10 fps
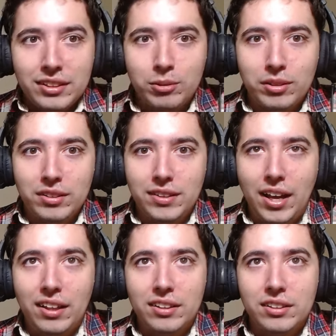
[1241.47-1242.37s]
What is
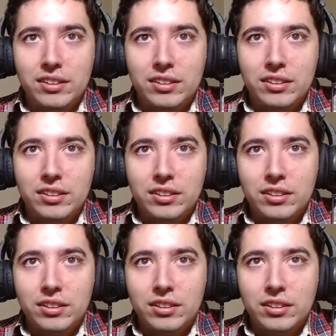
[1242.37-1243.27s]
that?
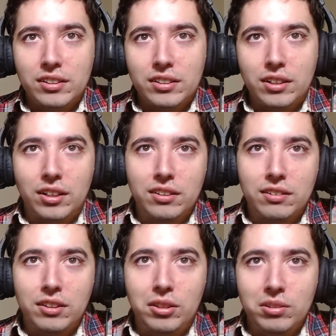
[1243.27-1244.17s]
Oh, it's
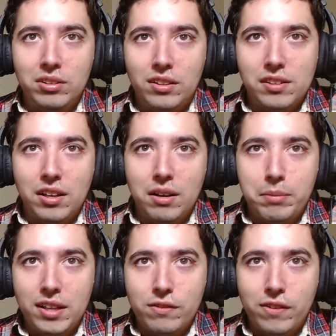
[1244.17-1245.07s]
cute. Is he gonna
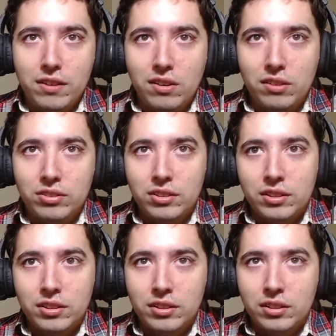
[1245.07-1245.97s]
bite his face off?
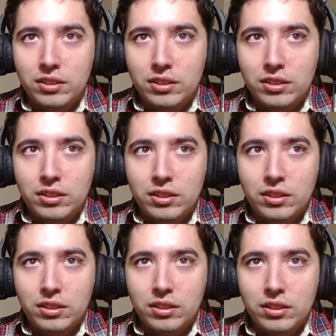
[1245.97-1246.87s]
You blowing her
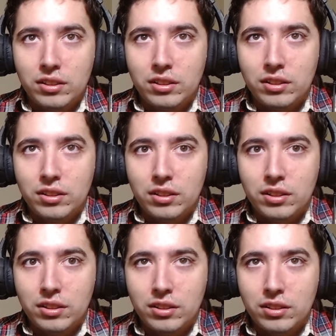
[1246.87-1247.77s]
bubbles?
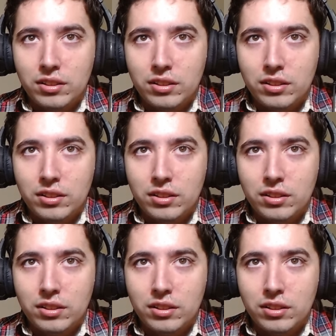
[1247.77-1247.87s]
Mm -hmm.